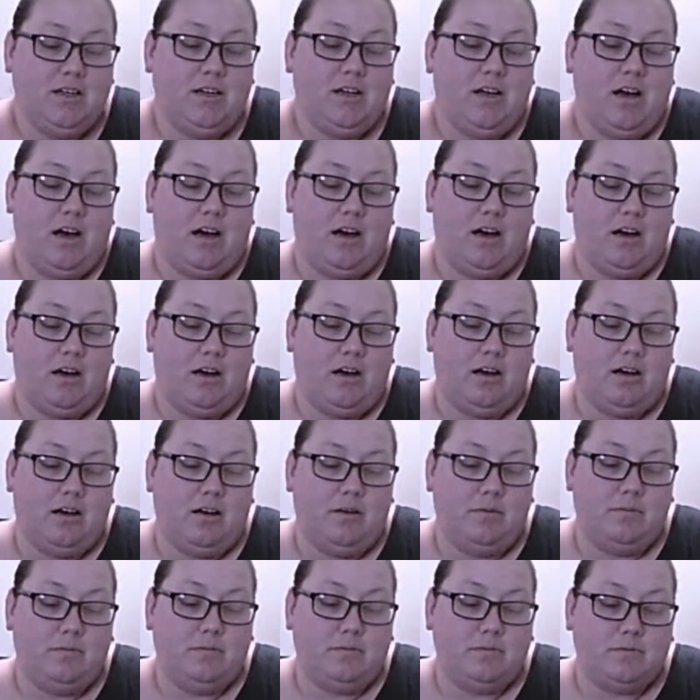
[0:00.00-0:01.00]

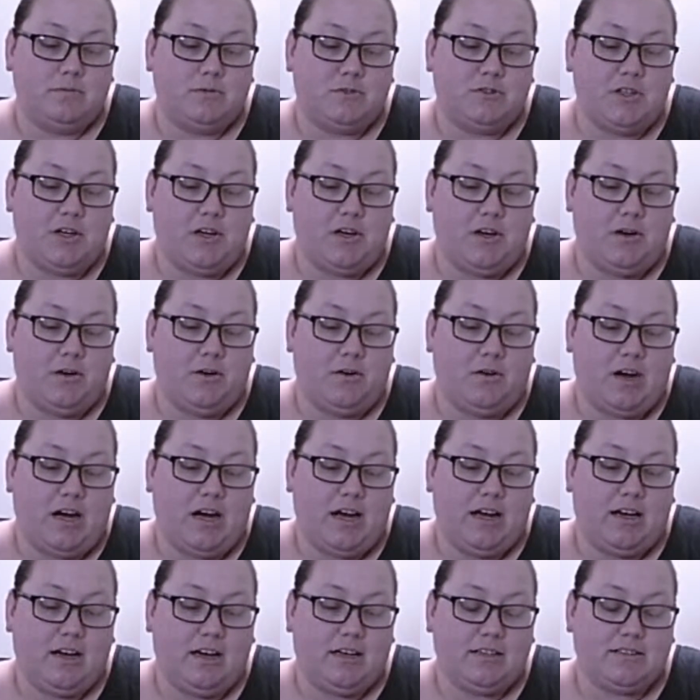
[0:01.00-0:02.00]
So
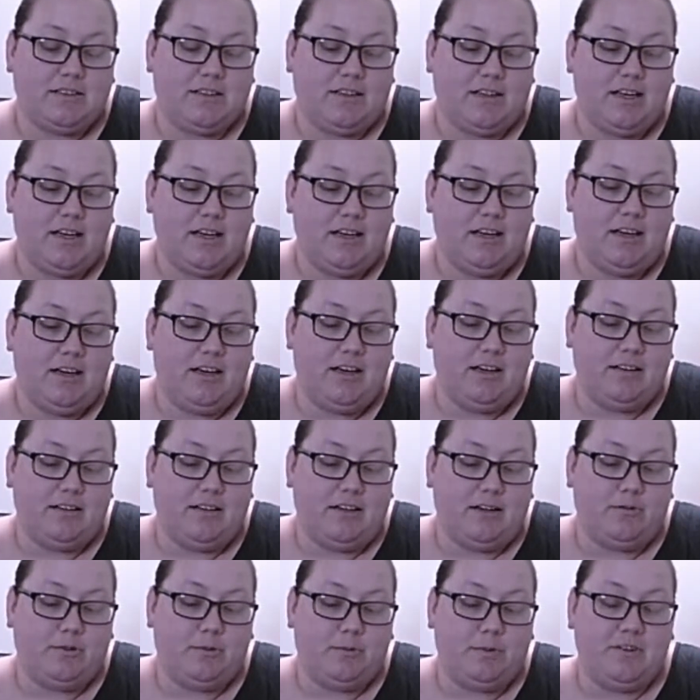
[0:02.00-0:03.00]
I got to thinking
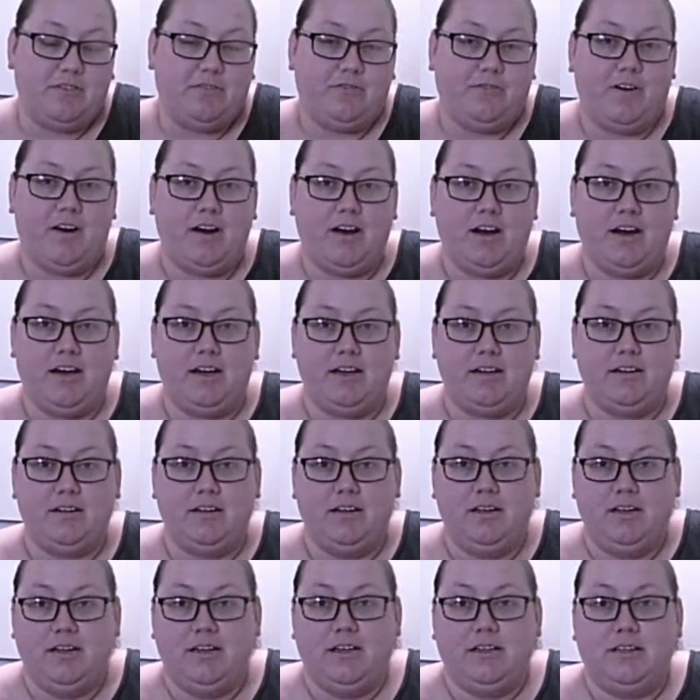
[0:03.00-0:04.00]
that it would be
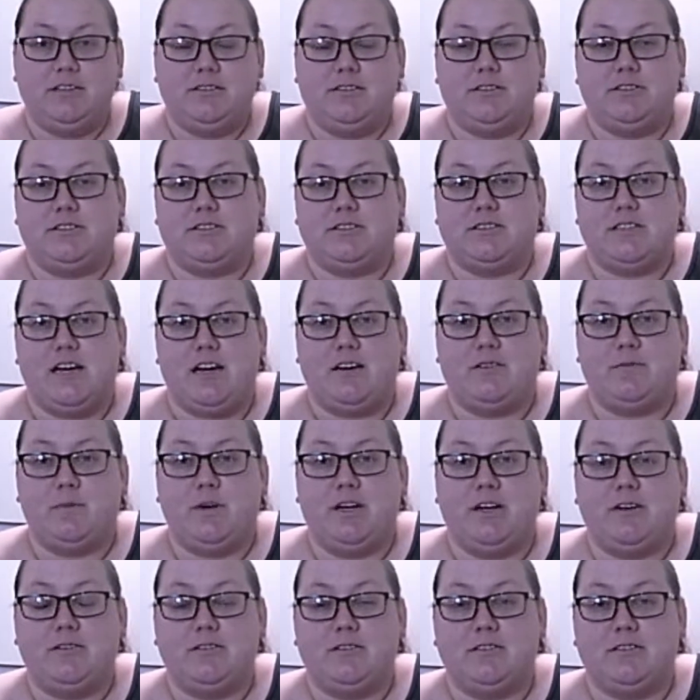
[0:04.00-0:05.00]
fun to just have
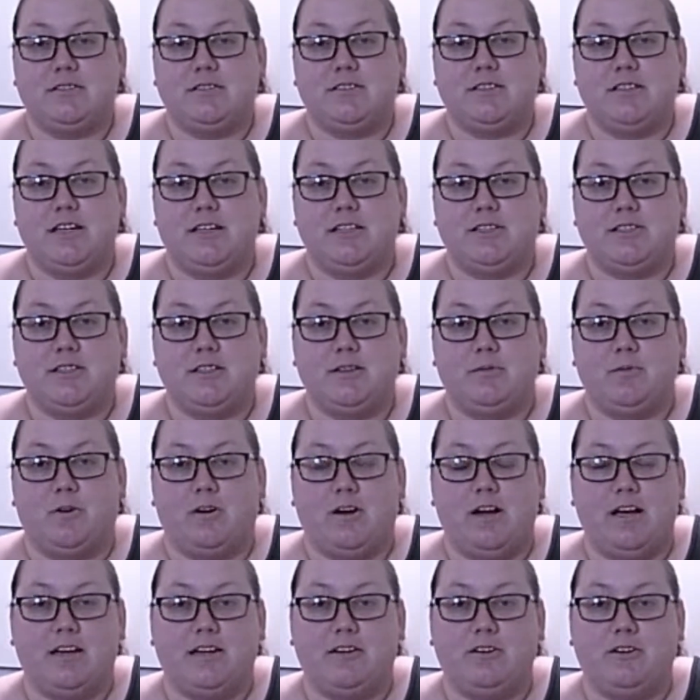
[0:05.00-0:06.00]
my own little station
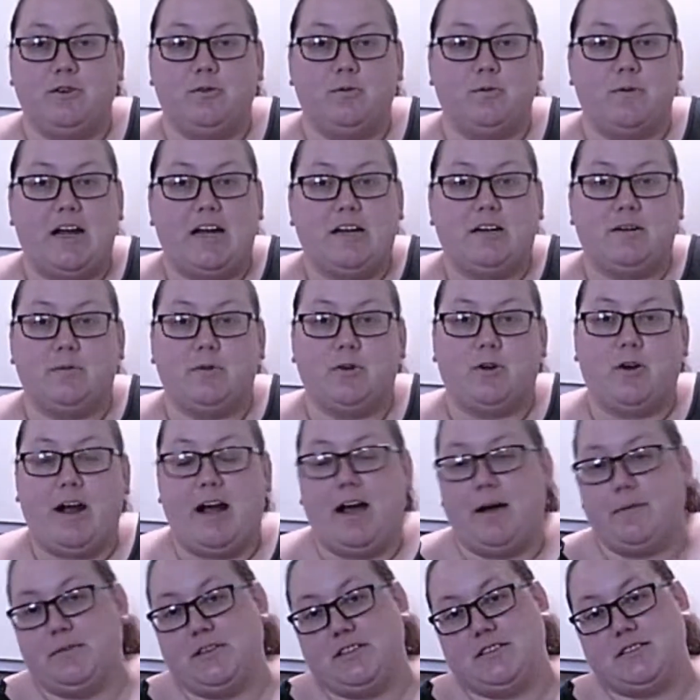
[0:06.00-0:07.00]
where I can do random
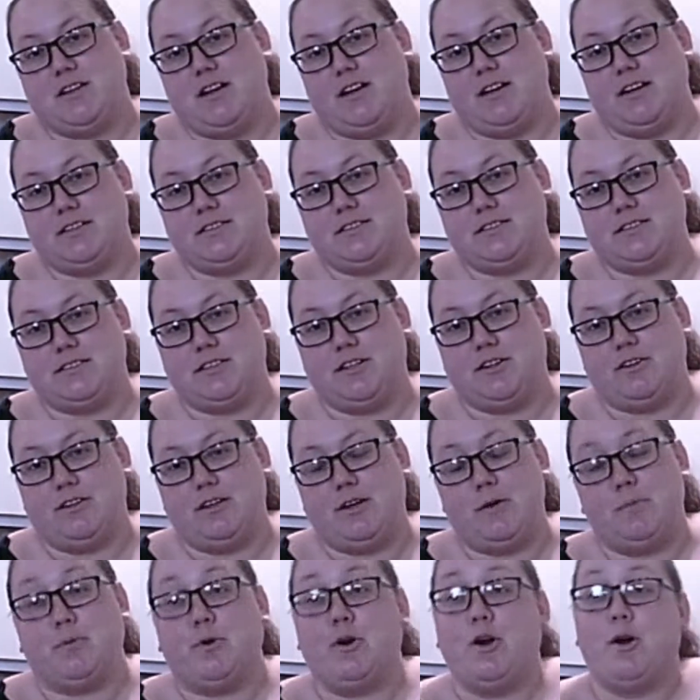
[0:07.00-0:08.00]
crap that's not
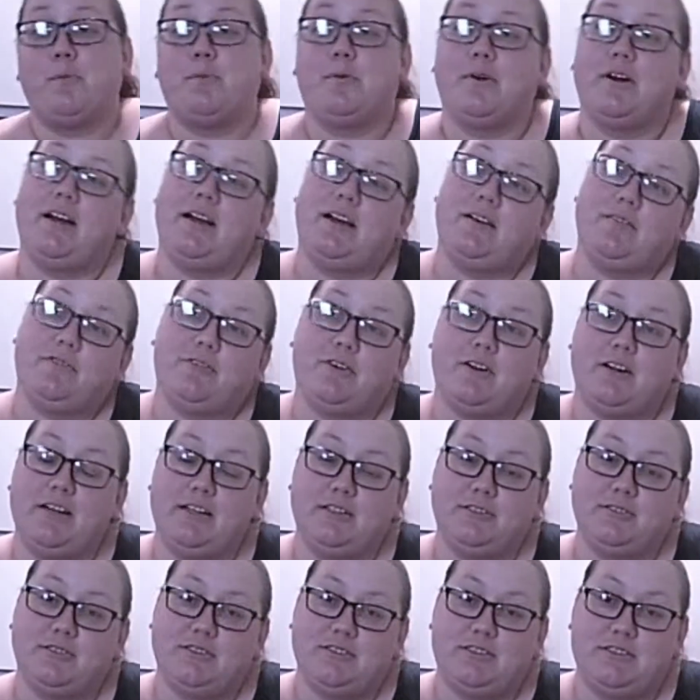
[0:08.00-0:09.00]
necessarily appropriate for
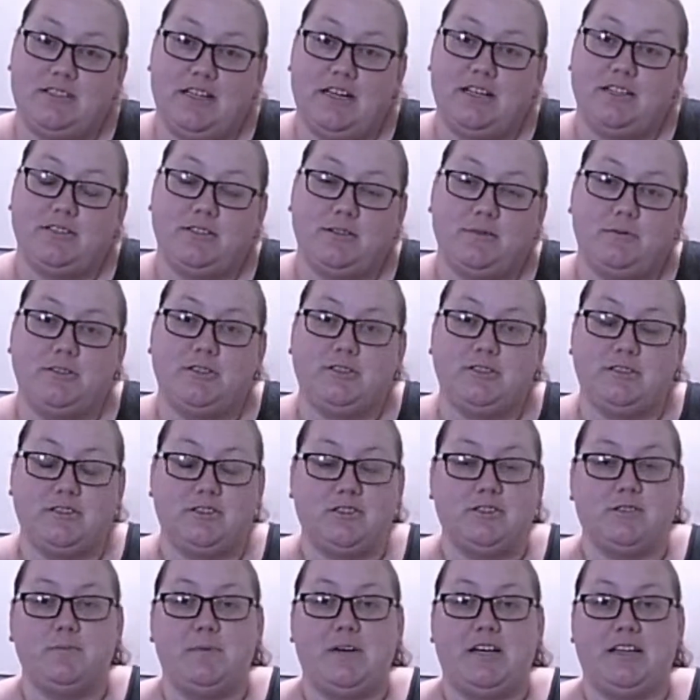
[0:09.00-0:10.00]
Kendra's station, which
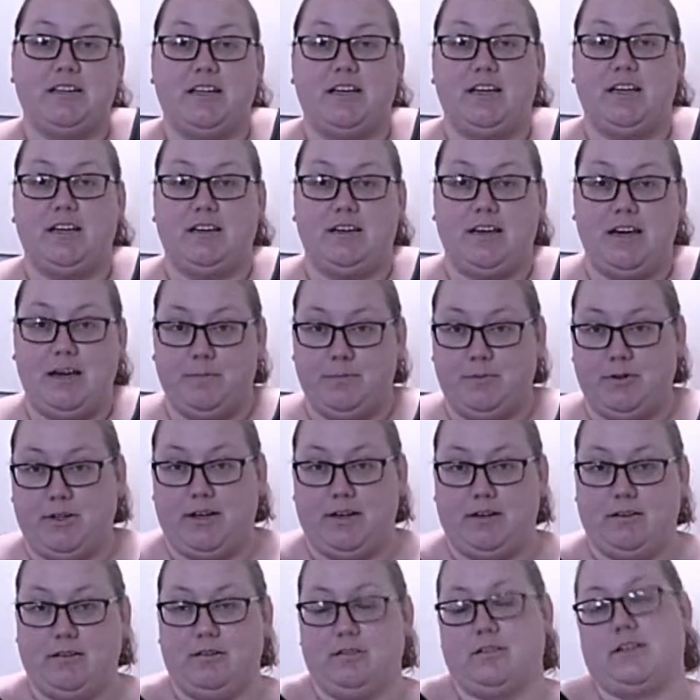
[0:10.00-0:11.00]
is just mainly
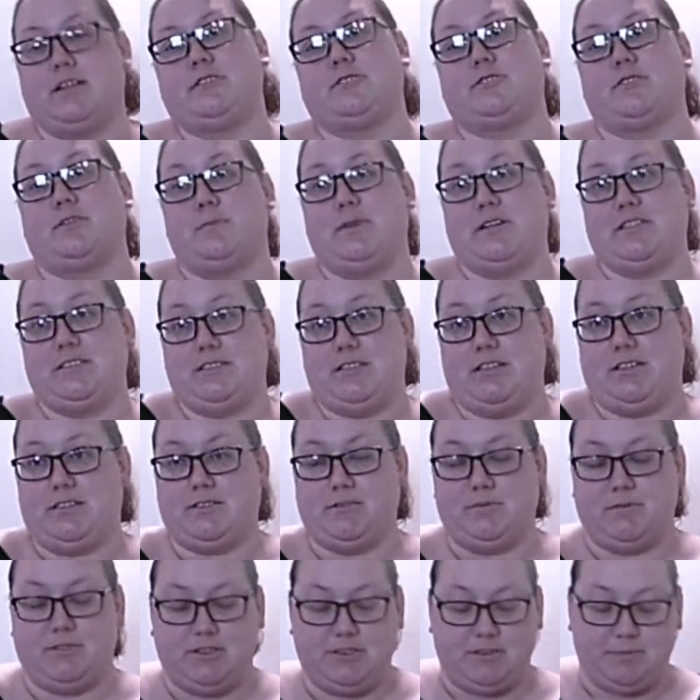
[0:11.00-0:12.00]
gameplay, or Kendra and my
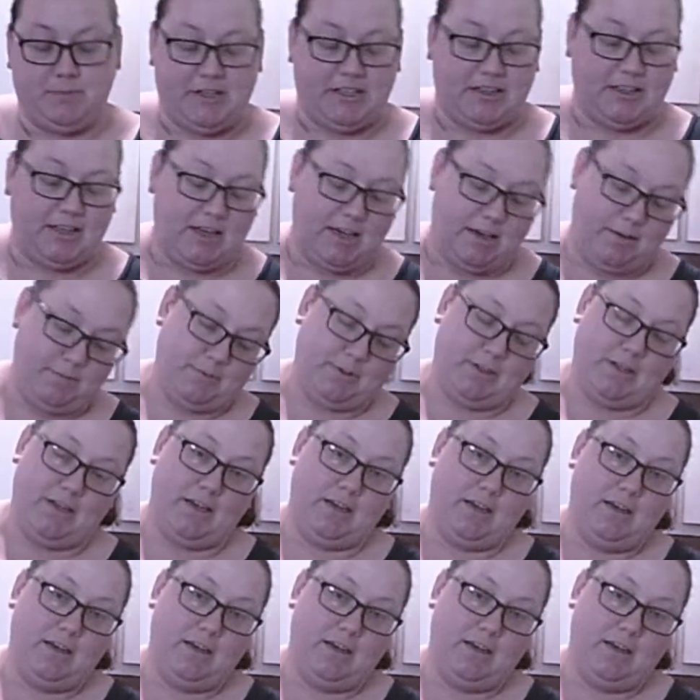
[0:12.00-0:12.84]
station, which is mainly gameplay.